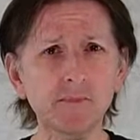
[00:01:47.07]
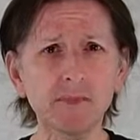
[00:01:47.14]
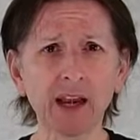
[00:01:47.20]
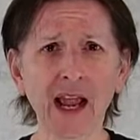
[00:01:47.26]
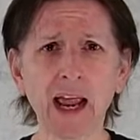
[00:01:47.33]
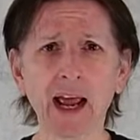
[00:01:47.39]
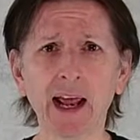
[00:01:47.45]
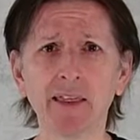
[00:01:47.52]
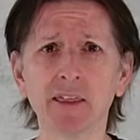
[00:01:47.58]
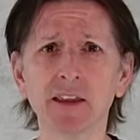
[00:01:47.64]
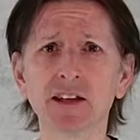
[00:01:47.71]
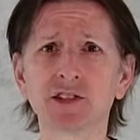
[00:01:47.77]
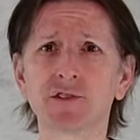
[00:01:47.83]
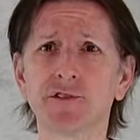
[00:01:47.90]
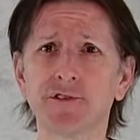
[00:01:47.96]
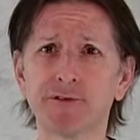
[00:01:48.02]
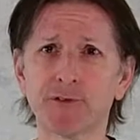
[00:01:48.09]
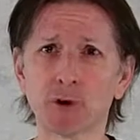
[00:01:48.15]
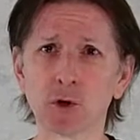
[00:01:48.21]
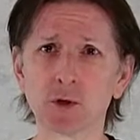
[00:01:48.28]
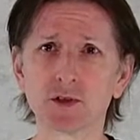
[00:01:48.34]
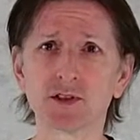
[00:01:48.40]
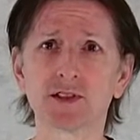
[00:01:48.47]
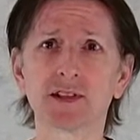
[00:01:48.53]
and this
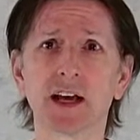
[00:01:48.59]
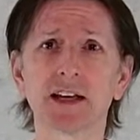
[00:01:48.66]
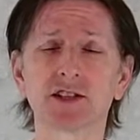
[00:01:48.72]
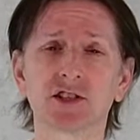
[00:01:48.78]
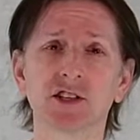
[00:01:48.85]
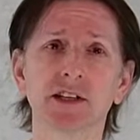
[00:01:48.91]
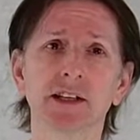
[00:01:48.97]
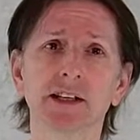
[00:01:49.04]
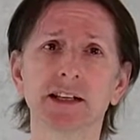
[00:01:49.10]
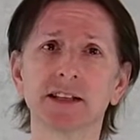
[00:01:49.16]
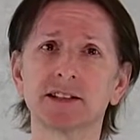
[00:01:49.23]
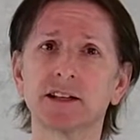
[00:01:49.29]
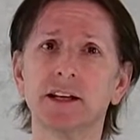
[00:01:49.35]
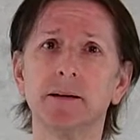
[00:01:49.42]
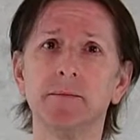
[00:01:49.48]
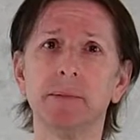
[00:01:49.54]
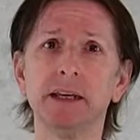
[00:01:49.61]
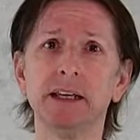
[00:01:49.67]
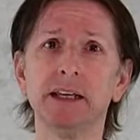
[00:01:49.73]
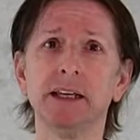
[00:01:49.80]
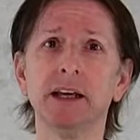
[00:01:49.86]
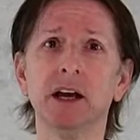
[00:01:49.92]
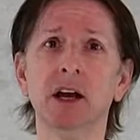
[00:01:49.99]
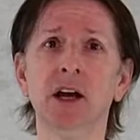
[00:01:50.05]
first session is going to
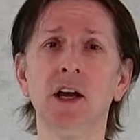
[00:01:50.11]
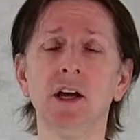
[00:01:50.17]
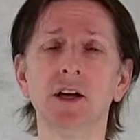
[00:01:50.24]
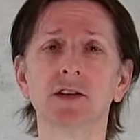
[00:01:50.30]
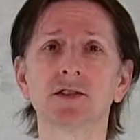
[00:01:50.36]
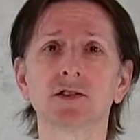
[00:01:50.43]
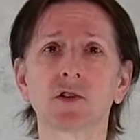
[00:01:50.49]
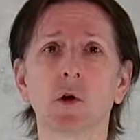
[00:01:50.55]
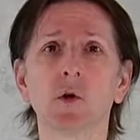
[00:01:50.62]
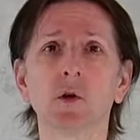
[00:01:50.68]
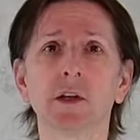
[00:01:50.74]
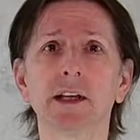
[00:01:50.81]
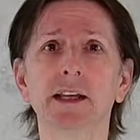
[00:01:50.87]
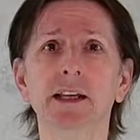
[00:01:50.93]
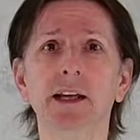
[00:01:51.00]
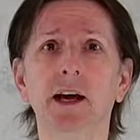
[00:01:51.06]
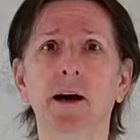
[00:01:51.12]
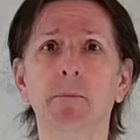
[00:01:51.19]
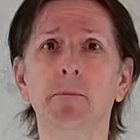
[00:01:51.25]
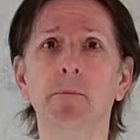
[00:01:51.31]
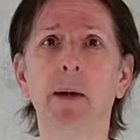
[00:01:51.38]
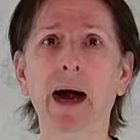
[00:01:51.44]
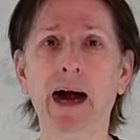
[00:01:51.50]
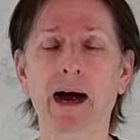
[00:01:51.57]
be solely
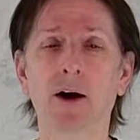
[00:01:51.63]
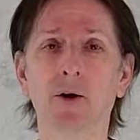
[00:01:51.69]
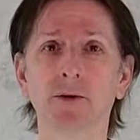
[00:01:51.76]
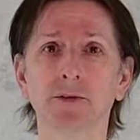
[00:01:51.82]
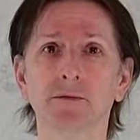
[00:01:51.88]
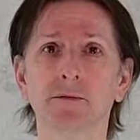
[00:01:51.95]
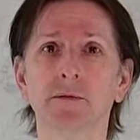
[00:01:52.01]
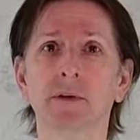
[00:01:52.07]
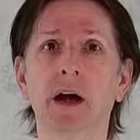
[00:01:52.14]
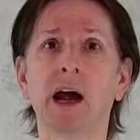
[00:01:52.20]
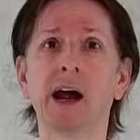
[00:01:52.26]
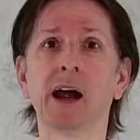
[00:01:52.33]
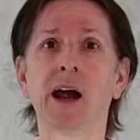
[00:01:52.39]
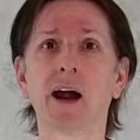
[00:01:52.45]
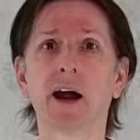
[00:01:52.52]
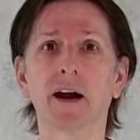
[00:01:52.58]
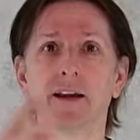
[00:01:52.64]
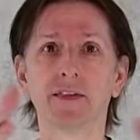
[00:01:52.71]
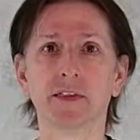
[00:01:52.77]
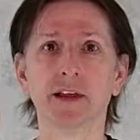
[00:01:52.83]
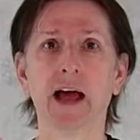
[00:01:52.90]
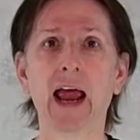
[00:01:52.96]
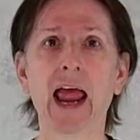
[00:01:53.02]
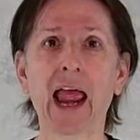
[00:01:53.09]
about
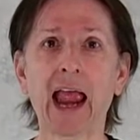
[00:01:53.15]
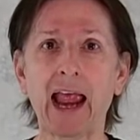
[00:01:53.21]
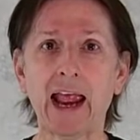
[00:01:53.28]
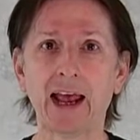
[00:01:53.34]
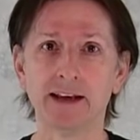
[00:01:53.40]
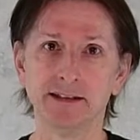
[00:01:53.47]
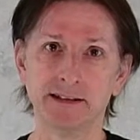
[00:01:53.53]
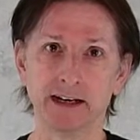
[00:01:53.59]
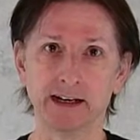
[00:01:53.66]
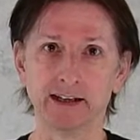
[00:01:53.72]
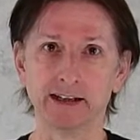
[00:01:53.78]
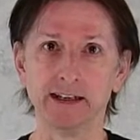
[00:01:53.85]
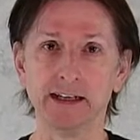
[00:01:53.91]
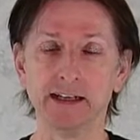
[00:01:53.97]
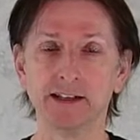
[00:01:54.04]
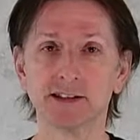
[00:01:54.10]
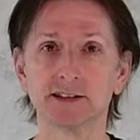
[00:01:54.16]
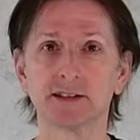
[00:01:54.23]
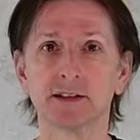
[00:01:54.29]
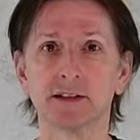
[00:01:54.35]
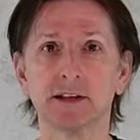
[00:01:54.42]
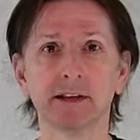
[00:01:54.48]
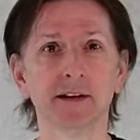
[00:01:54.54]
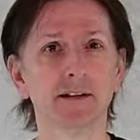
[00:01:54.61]
the hand techniques.
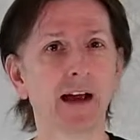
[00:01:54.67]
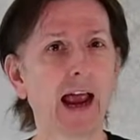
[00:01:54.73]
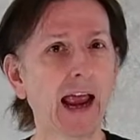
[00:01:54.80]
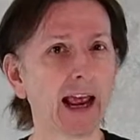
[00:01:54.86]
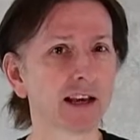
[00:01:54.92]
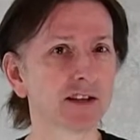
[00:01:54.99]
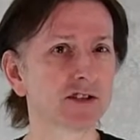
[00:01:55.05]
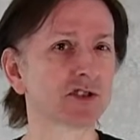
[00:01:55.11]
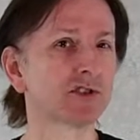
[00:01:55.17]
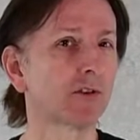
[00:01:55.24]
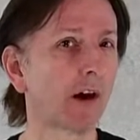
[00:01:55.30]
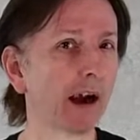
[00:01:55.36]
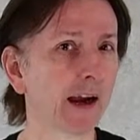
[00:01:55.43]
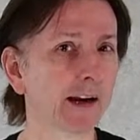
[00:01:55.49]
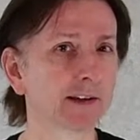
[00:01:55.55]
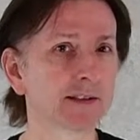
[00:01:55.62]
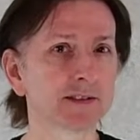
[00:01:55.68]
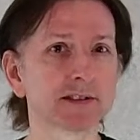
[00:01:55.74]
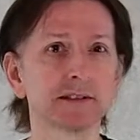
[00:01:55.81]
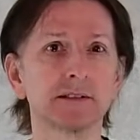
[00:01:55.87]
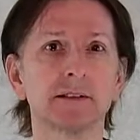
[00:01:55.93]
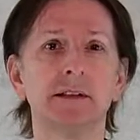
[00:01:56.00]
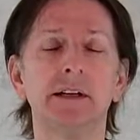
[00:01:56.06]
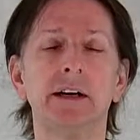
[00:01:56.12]
Hand strikes,
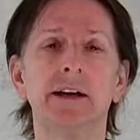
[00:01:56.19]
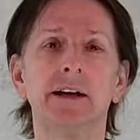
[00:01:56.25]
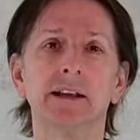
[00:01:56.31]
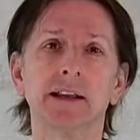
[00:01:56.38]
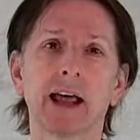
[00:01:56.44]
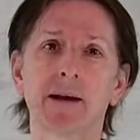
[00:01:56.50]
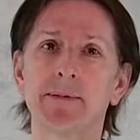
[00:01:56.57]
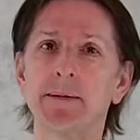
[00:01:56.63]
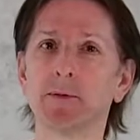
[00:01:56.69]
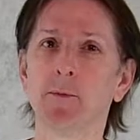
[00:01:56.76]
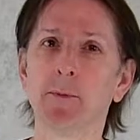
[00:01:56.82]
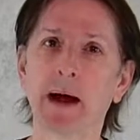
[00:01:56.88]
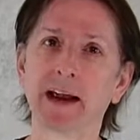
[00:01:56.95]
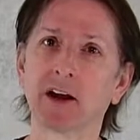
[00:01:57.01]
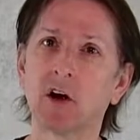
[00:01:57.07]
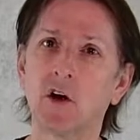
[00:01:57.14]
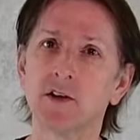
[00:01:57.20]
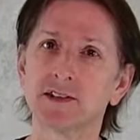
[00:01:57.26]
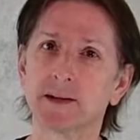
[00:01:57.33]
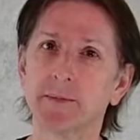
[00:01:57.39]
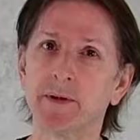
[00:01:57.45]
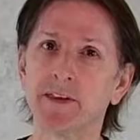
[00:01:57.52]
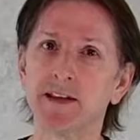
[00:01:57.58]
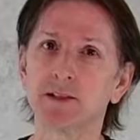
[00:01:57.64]
a lot of people might call some
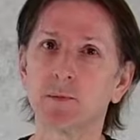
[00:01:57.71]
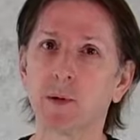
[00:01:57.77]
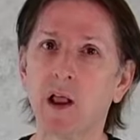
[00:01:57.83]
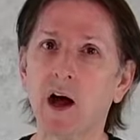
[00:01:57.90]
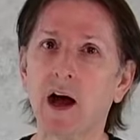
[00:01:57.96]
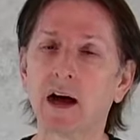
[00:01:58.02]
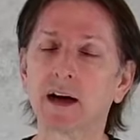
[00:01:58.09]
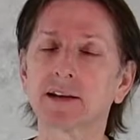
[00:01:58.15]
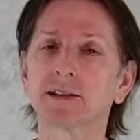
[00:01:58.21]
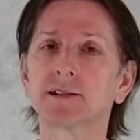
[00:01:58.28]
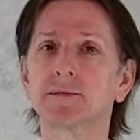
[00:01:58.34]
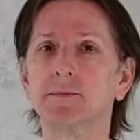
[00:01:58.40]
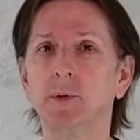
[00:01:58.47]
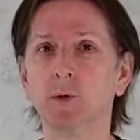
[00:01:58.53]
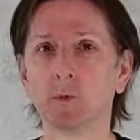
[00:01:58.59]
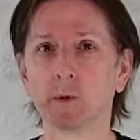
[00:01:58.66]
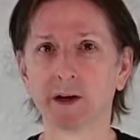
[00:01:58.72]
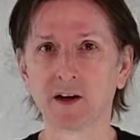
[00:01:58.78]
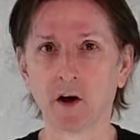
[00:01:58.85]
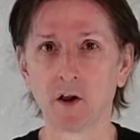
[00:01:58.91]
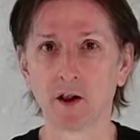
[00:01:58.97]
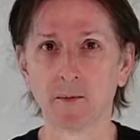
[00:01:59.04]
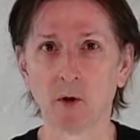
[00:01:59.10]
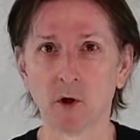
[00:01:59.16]
of these blocks, but we
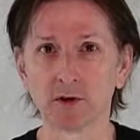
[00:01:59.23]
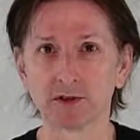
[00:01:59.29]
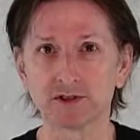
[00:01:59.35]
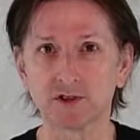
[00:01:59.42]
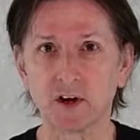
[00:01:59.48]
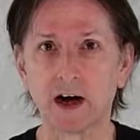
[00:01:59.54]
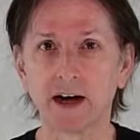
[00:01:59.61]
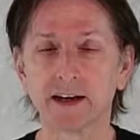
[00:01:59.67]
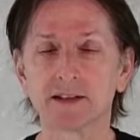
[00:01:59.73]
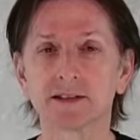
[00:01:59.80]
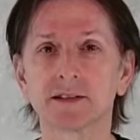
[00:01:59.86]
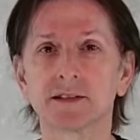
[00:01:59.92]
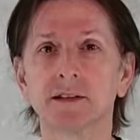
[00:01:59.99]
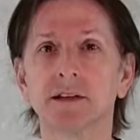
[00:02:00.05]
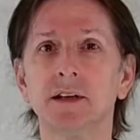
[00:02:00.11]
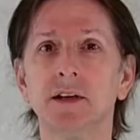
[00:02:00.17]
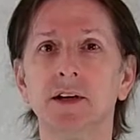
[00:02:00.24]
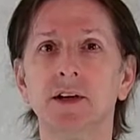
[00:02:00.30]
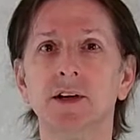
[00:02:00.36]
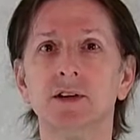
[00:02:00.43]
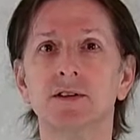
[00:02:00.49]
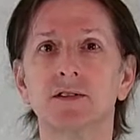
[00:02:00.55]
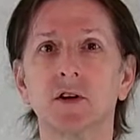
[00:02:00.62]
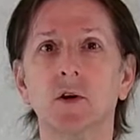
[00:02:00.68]
call them all strikes.
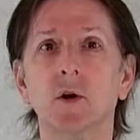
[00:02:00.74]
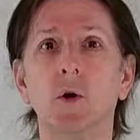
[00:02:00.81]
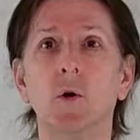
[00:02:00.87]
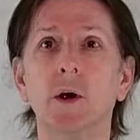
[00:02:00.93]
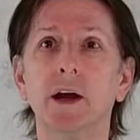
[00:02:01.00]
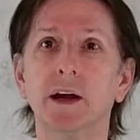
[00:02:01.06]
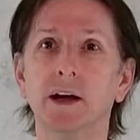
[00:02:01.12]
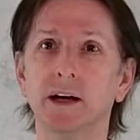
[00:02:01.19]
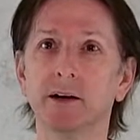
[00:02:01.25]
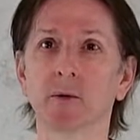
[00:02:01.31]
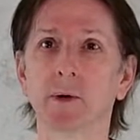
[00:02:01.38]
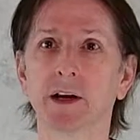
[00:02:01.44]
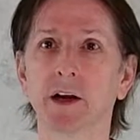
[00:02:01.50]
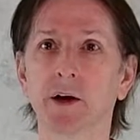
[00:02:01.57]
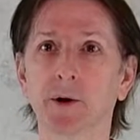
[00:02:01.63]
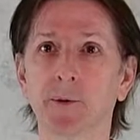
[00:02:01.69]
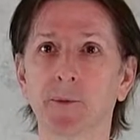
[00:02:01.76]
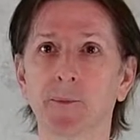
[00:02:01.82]
So here we go.